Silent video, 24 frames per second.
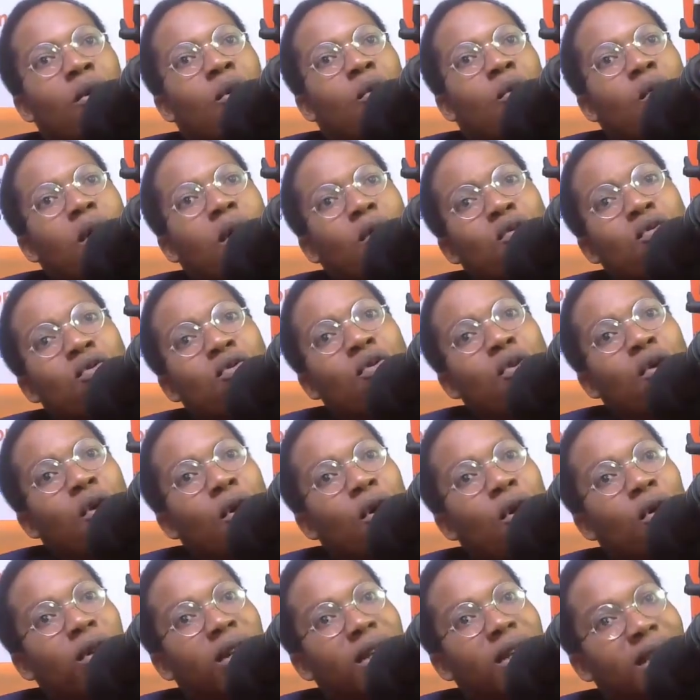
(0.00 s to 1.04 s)
what will go
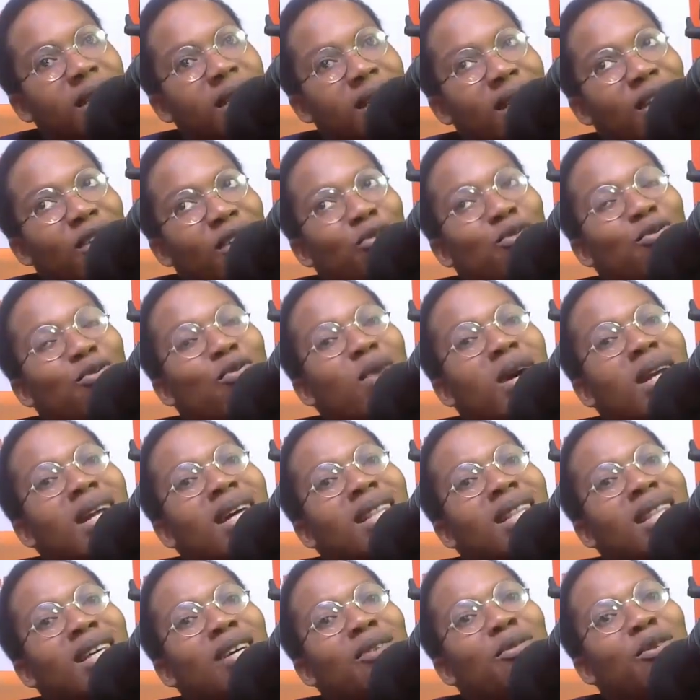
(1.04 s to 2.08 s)
on ne say you rather
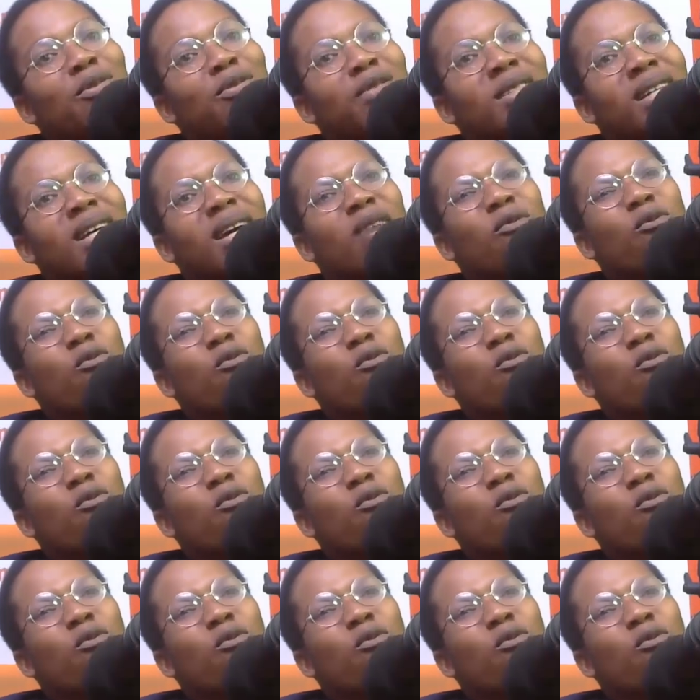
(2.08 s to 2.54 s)
think of say